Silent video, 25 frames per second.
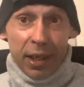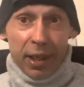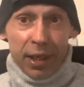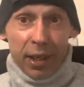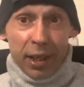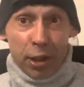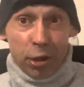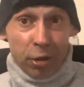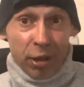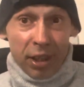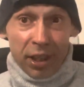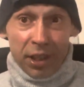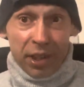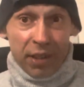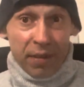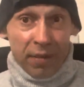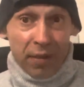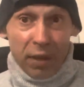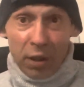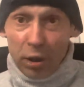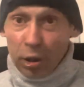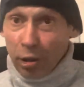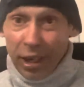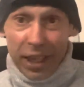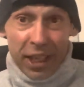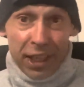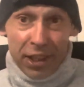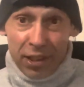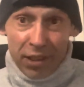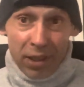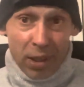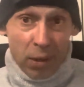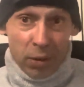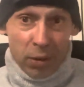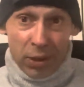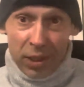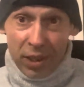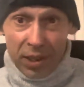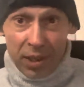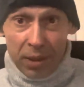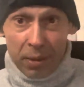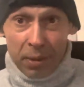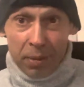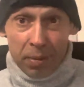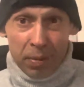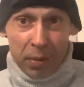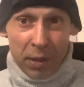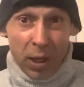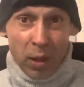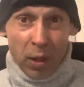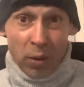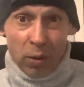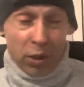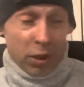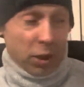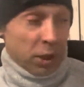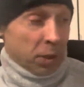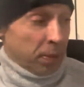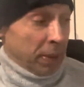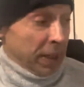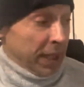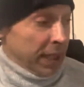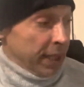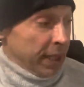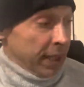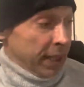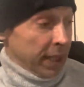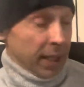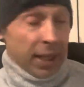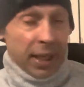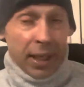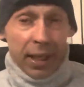the tricks of the trade, so to speak.